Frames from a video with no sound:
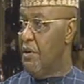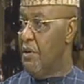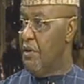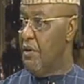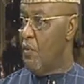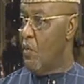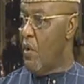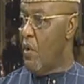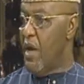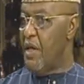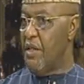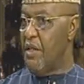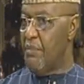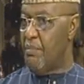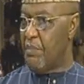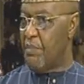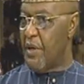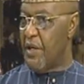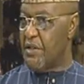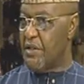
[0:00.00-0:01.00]
where the
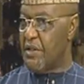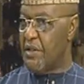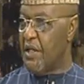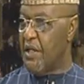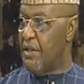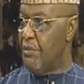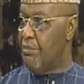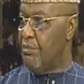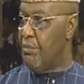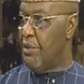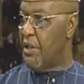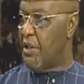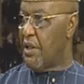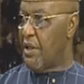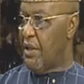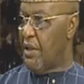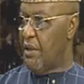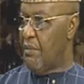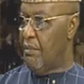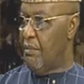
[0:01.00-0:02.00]
president
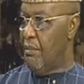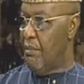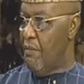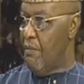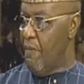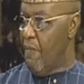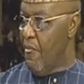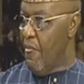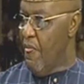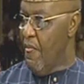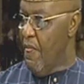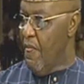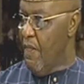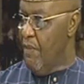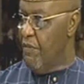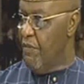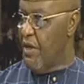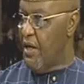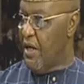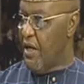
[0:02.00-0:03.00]
became
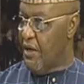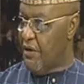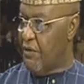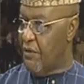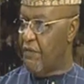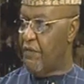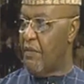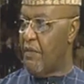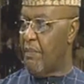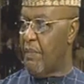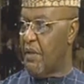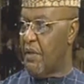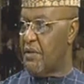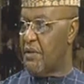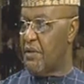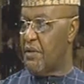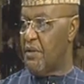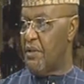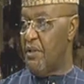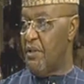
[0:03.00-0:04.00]
the head of the
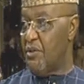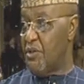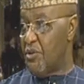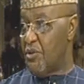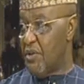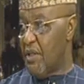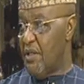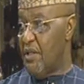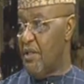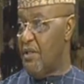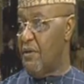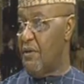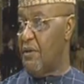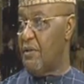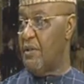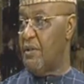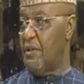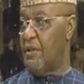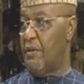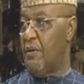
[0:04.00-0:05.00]
party is usually
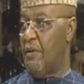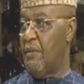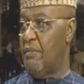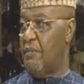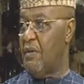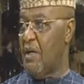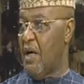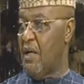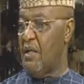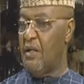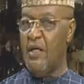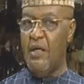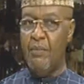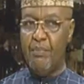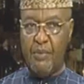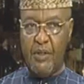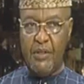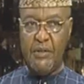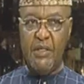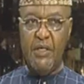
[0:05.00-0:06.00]
not the norm, and the
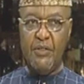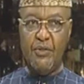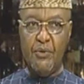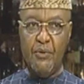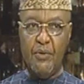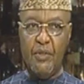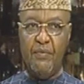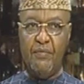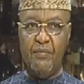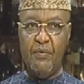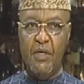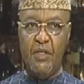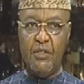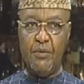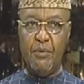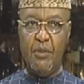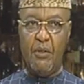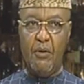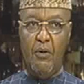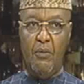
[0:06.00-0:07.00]
presidential reflex
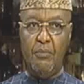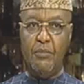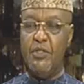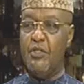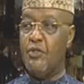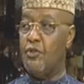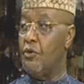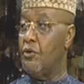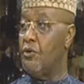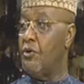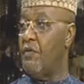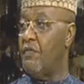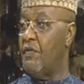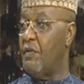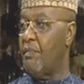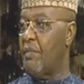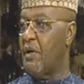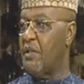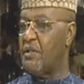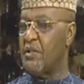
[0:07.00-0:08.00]
becomes the tone of the
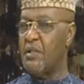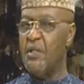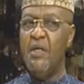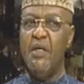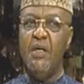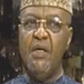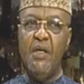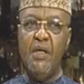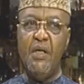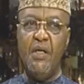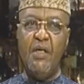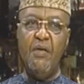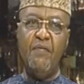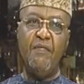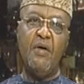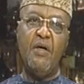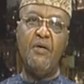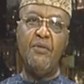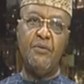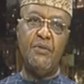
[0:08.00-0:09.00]
party. If
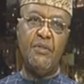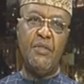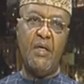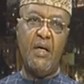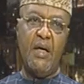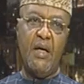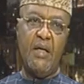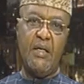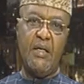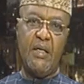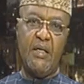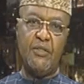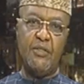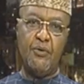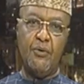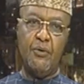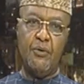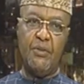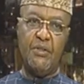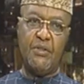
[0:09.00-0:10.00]
Ganduje can
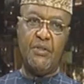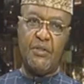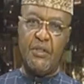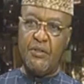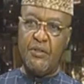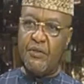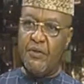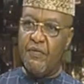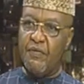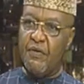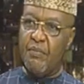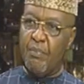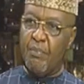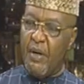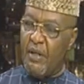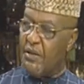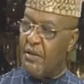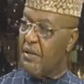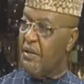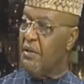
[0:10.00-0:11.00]
restore the strength of the
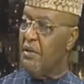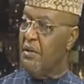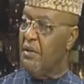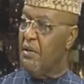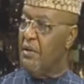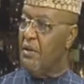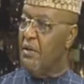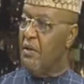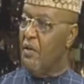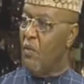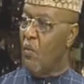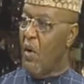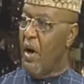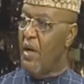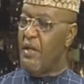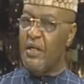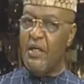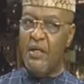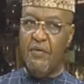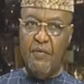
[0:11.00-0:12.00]
party
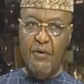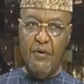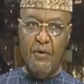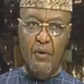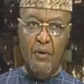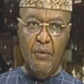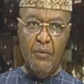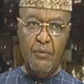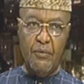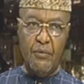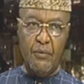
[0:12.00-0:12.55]
while giving all